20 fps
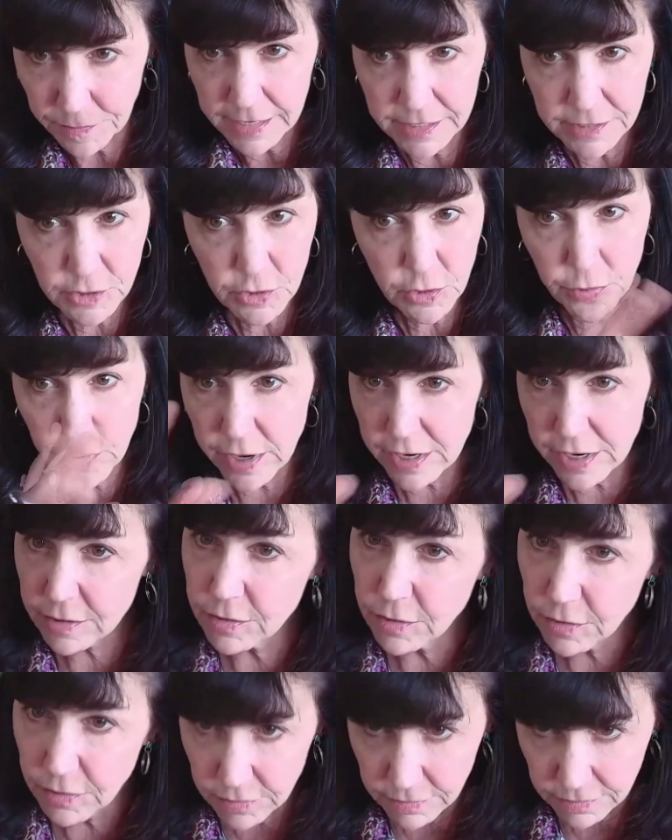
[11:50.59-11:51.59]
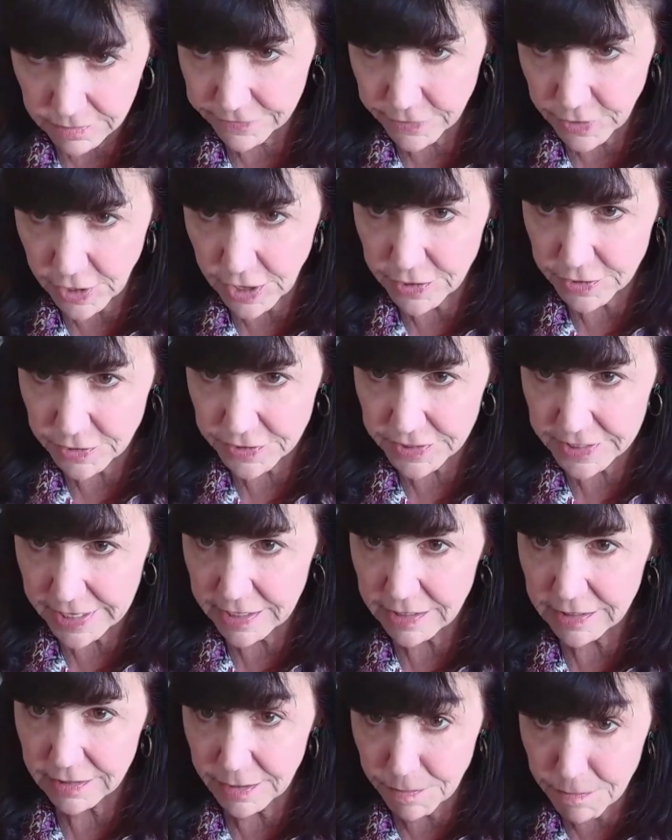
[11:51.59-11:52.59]
is critical for
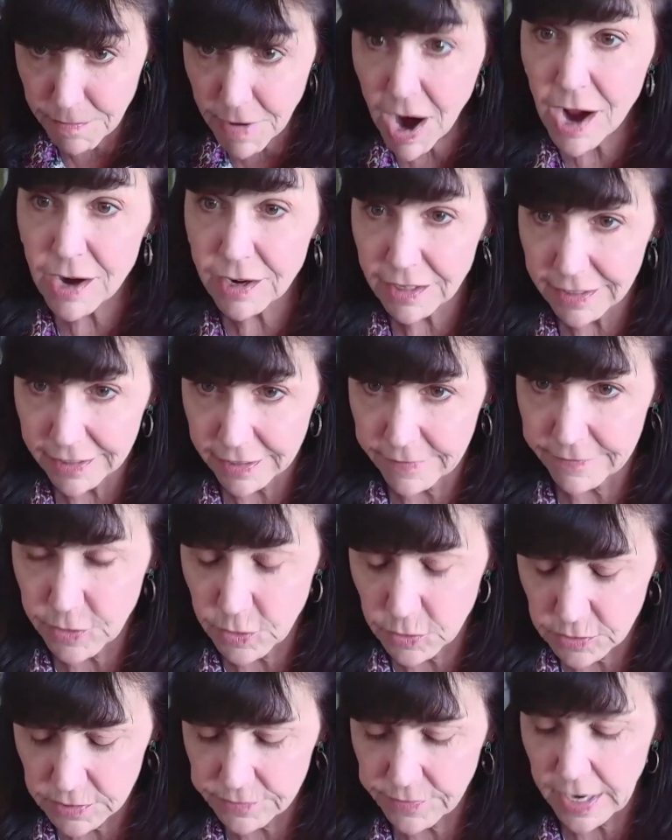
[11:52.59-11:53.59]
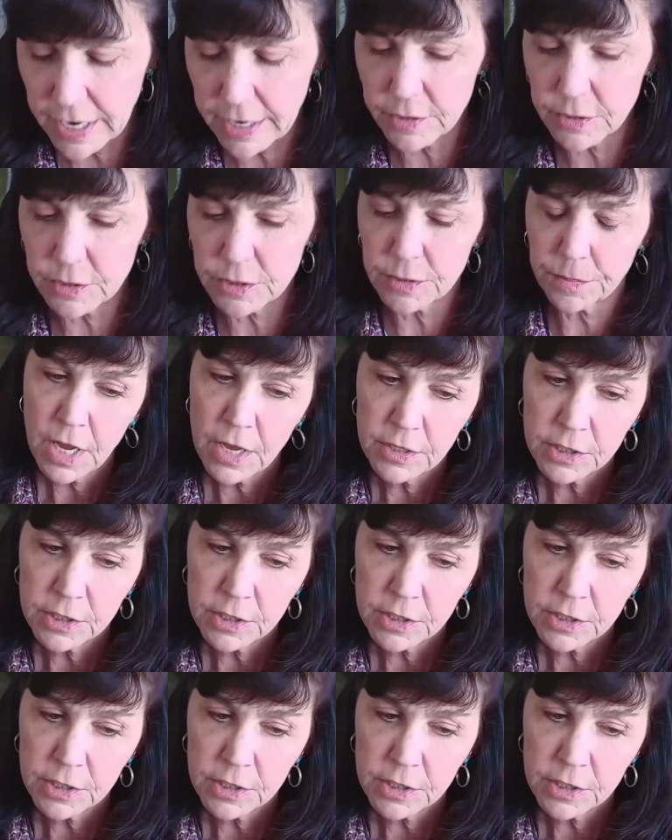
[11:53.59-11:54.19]
understanding the modeling of those fires.